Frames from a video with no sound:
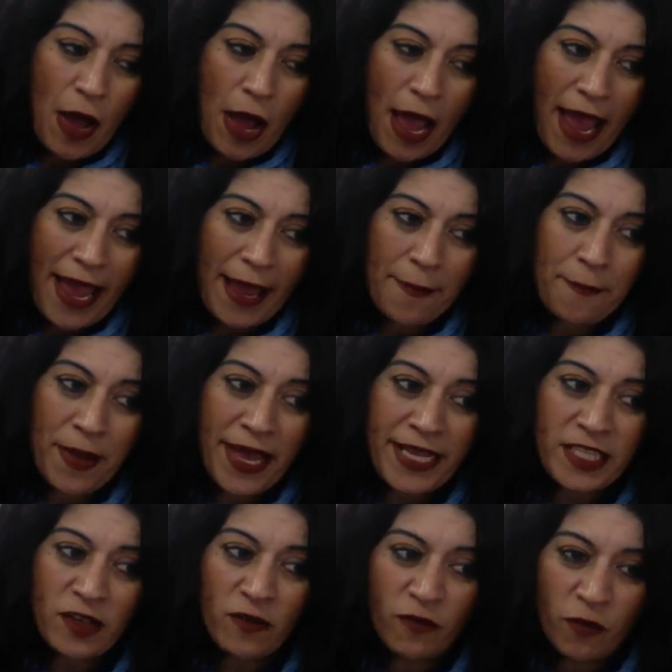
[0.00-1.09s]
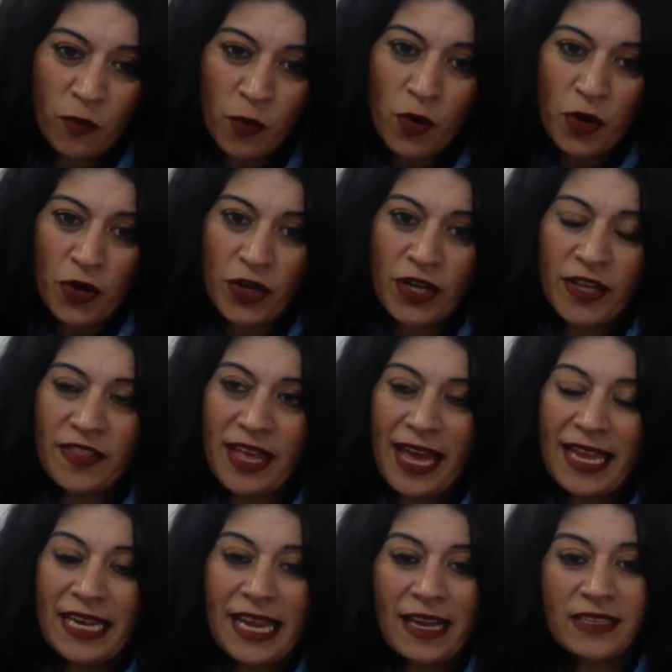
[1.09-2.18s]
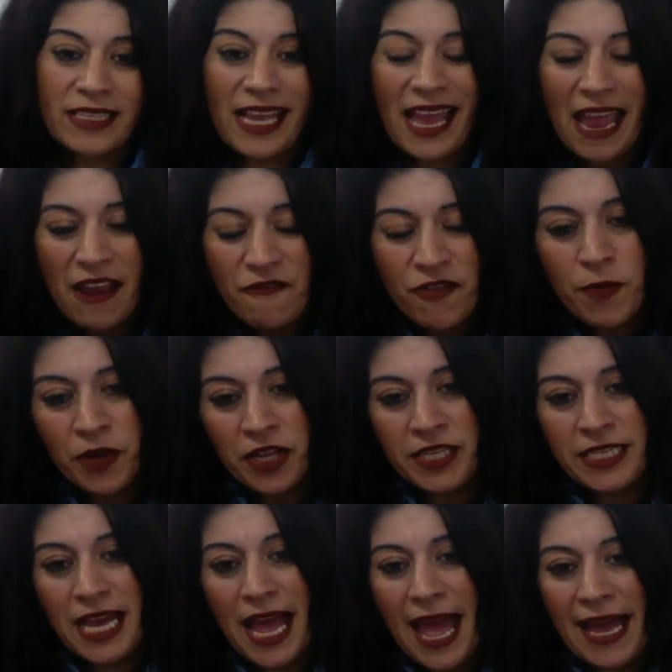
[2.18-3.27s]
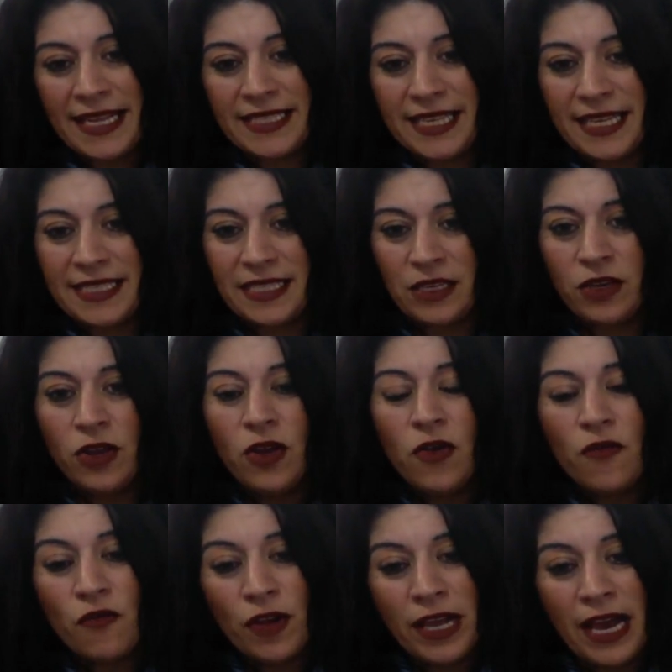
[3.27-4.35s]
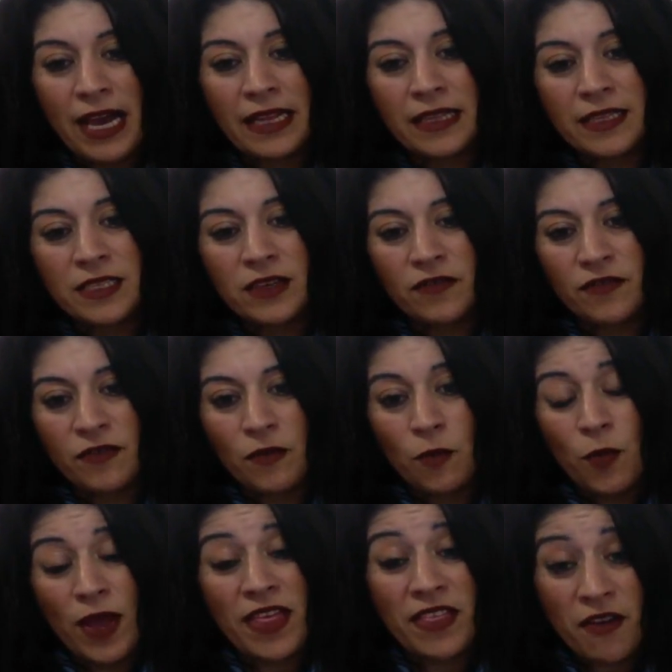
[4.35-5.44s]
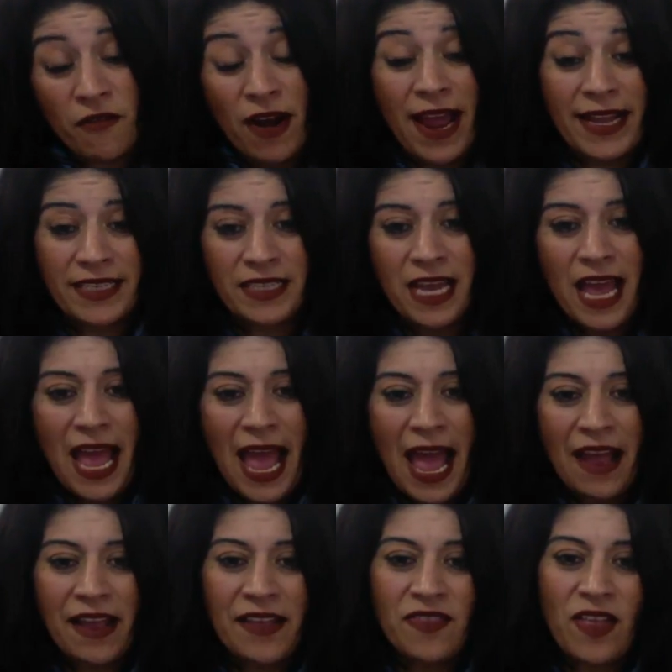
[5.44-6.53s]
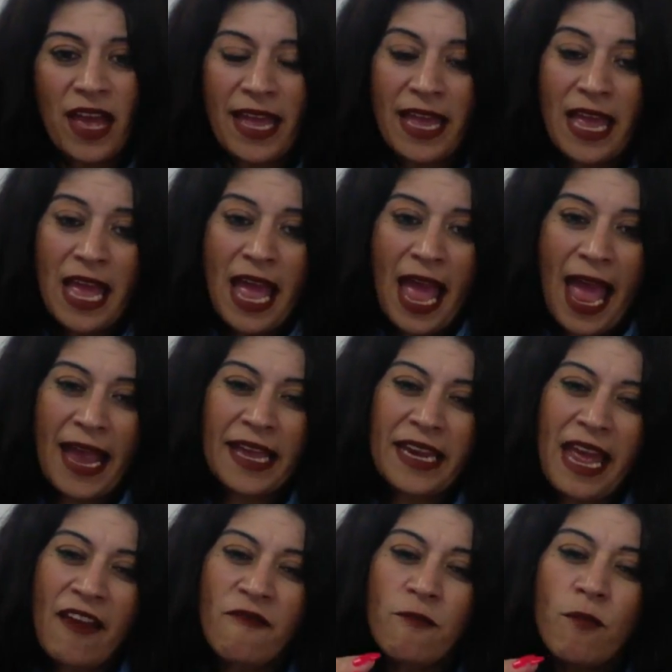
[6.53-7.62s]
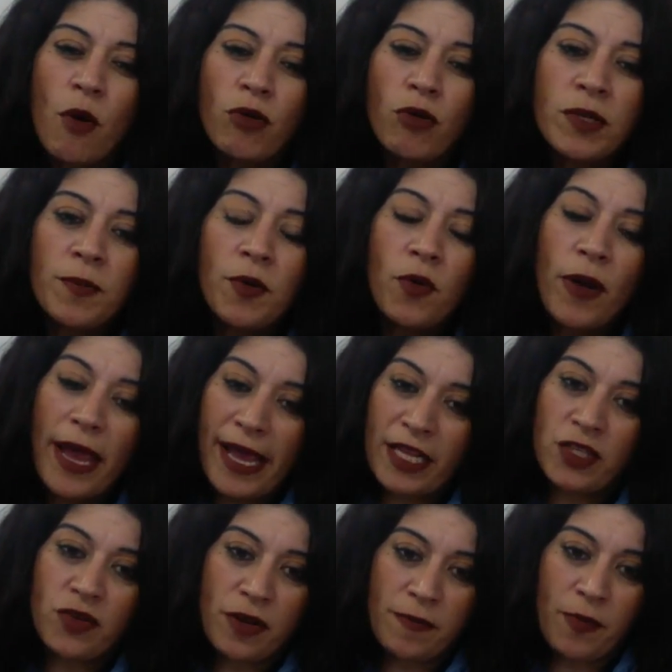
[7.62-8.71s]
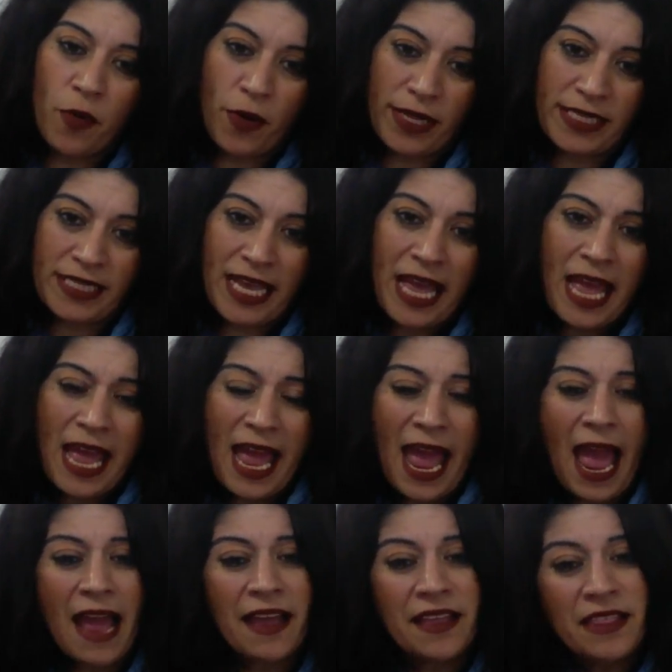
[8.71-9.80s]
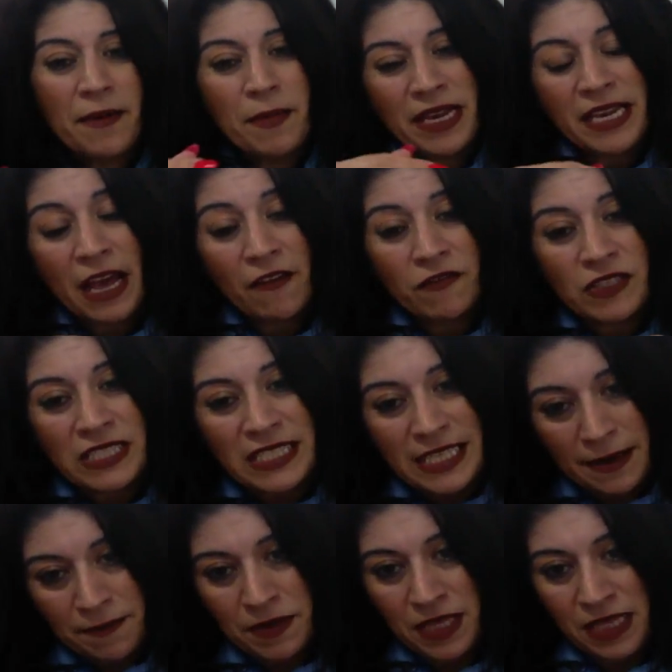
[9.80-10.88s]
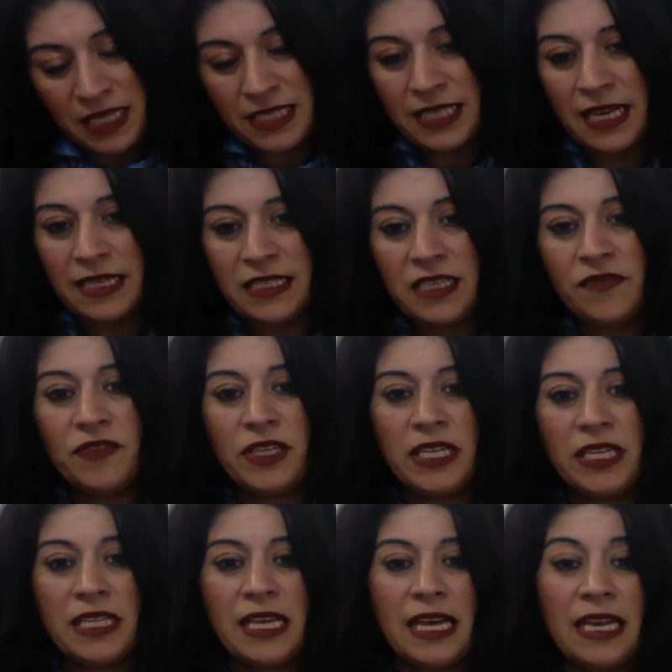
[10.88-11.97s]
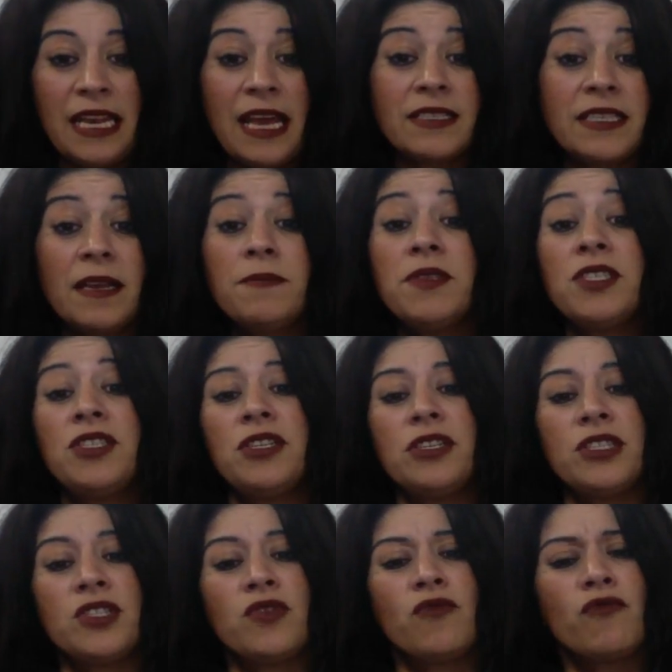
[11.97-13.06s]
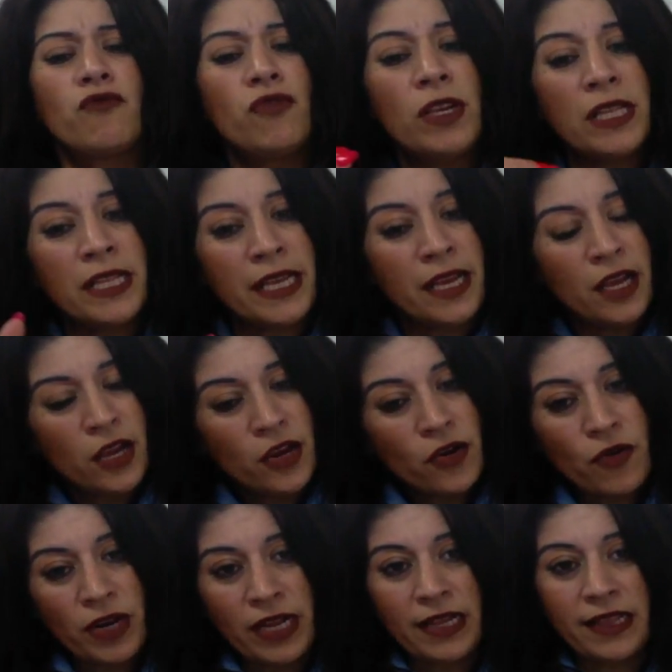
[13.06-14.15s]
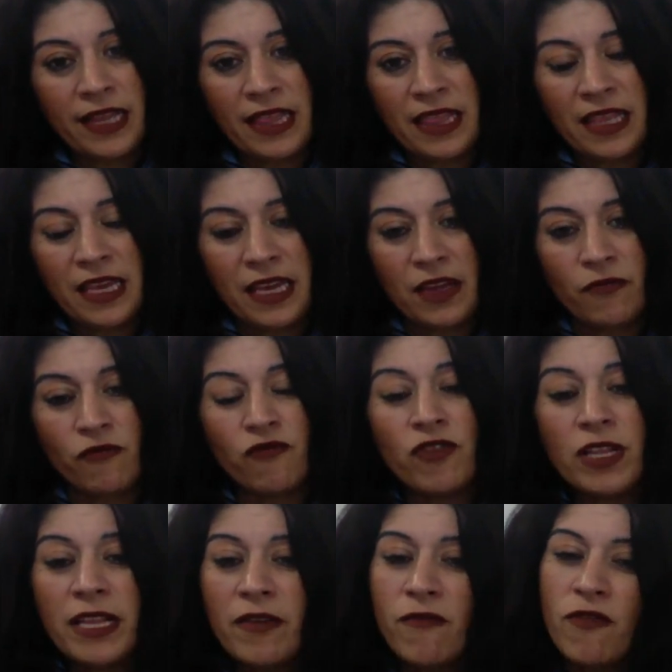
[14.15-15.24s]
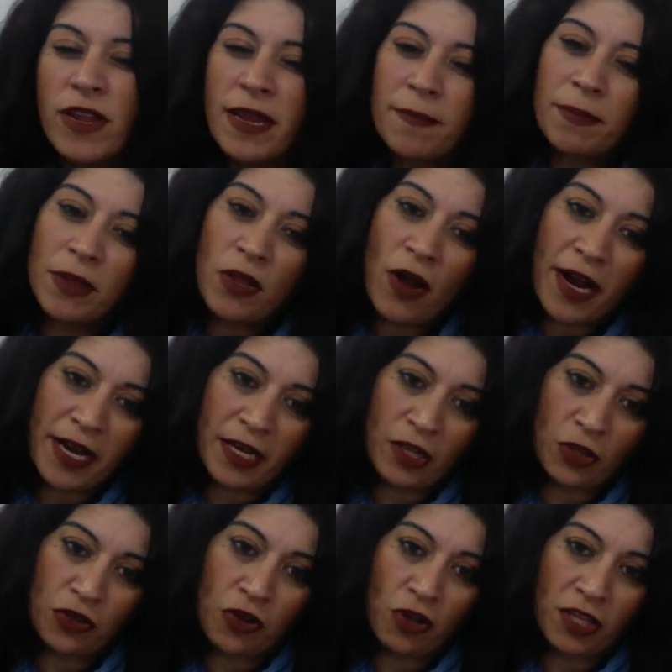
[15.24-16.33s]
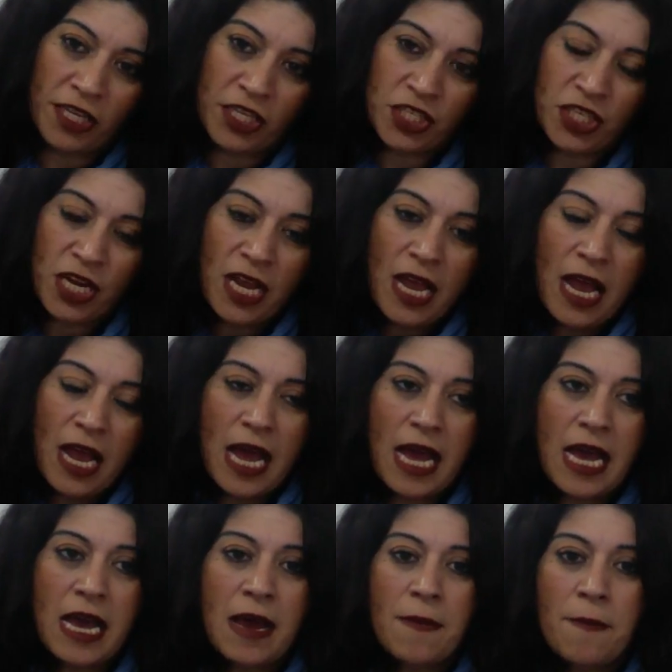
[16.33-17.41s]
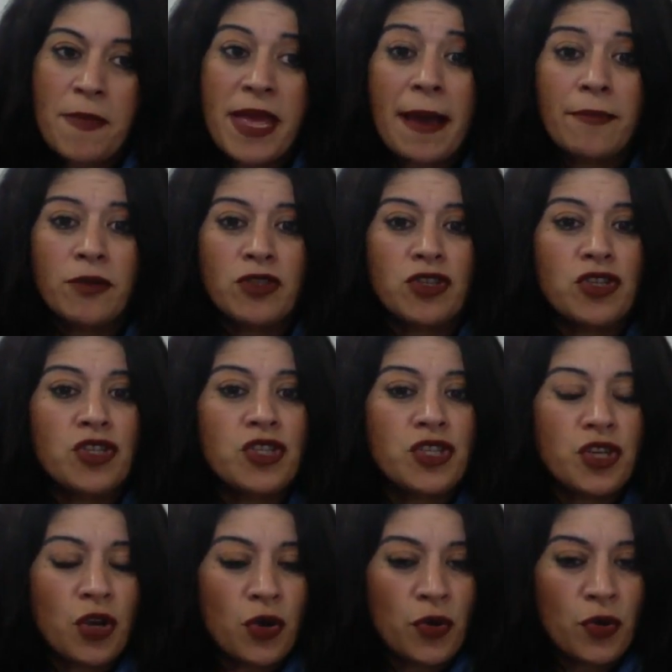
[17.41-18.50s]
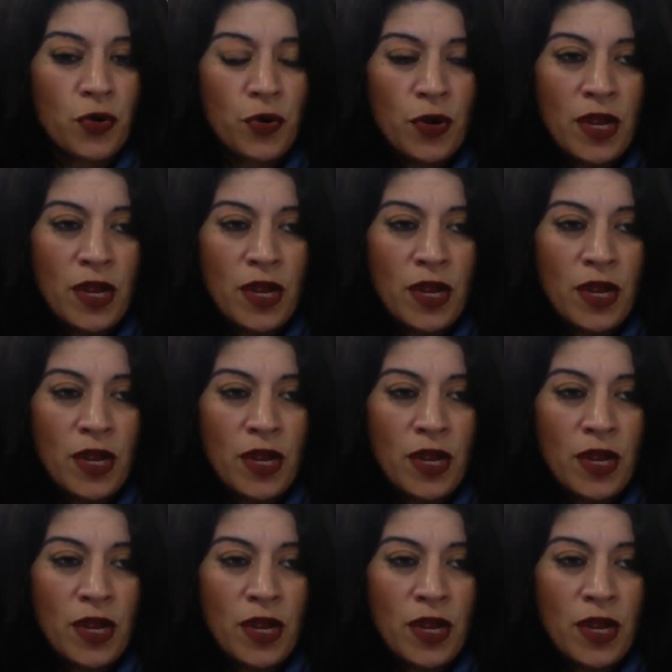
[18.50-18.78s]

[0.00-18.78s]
a piece of work that allows everybody to access it regardless of where they're at. How can it have multiple entry points? How can there be enough depth in this activity that allows some students to really critically think, really reapply knowledge, be able to show